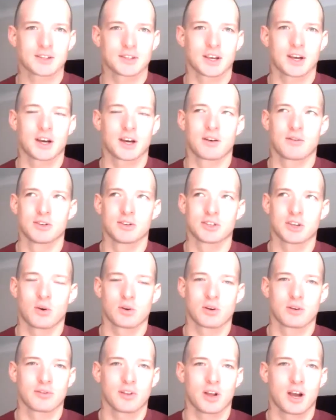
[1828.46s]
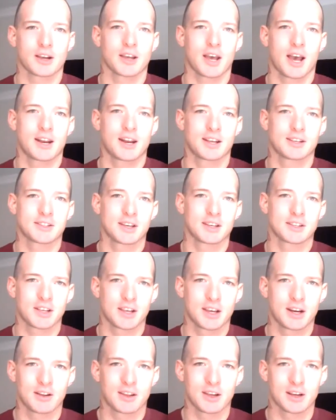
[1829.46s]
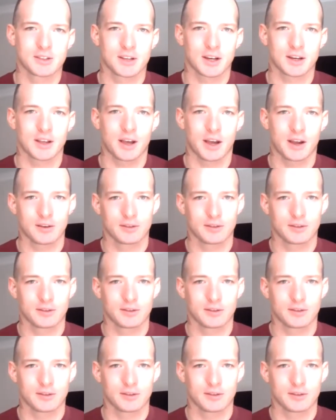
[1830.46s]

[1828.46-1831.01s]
that's a result of like ADCC and things like